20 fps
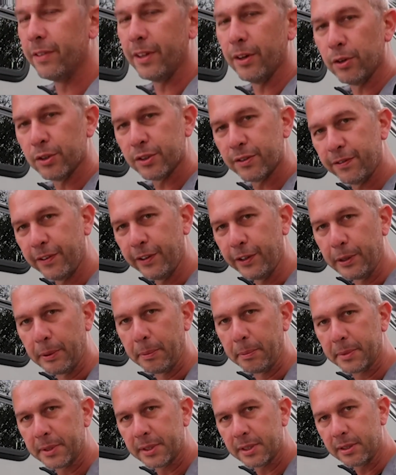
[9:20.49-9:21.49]
those
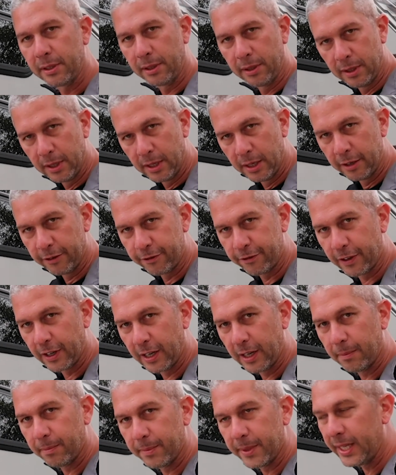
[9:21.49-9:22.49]
fumes
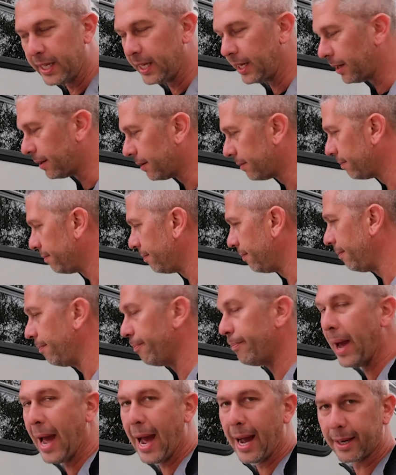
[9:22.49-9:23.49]
from the
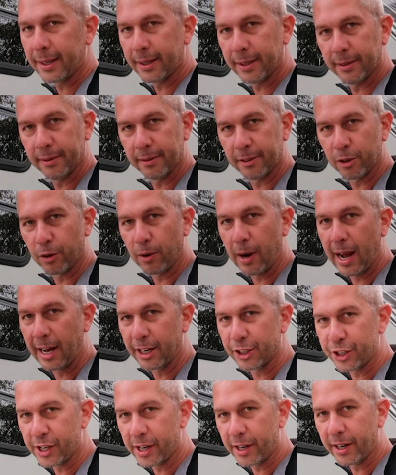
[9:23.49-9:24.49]
back
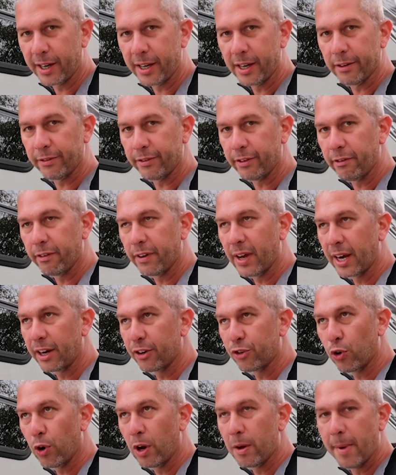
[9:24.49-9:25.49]
garage area if you've got
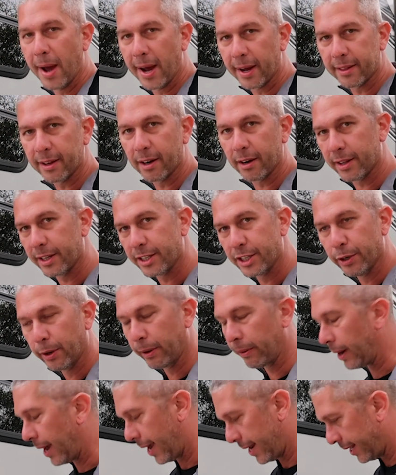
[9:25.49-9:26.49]
a toy back there that you're
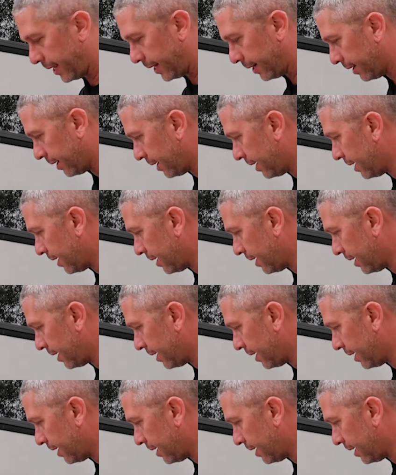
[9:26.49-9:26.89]
riding.